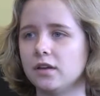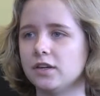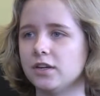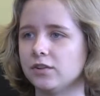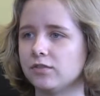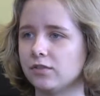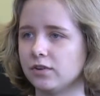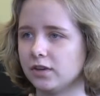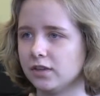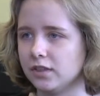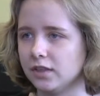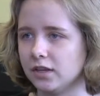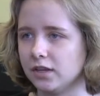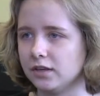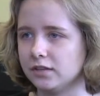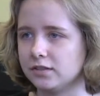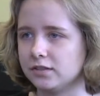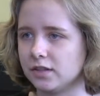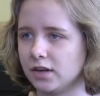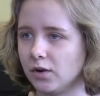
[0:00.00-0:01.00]
different
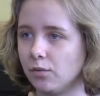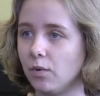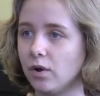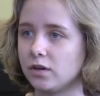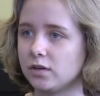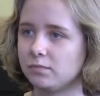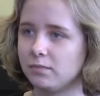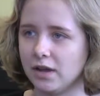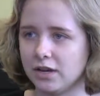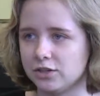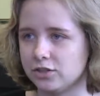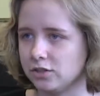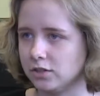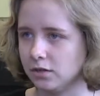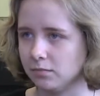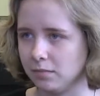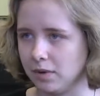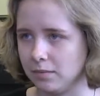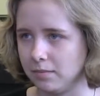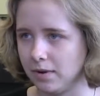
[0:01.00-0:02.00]
things that I want to mention
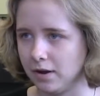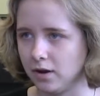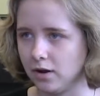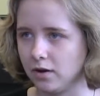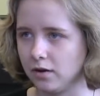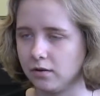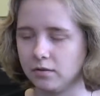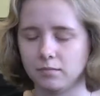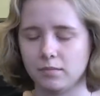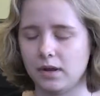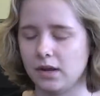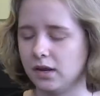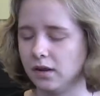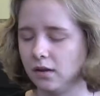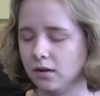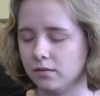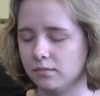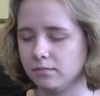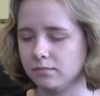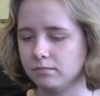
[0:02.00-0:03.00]
in my
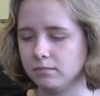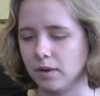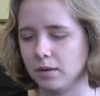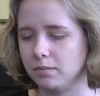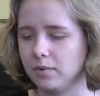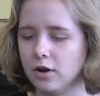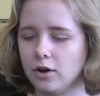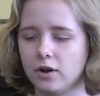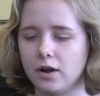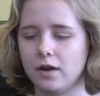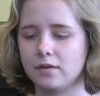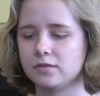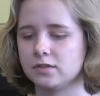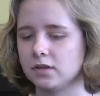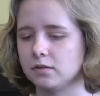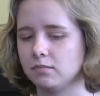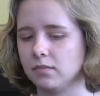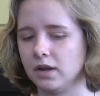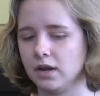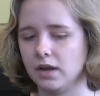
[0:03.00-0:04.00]
paragraphs
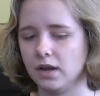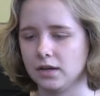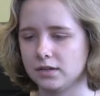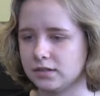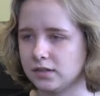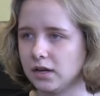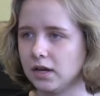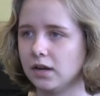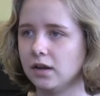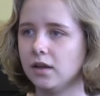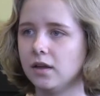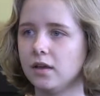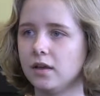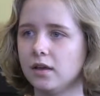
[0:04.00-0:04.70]
and my essay,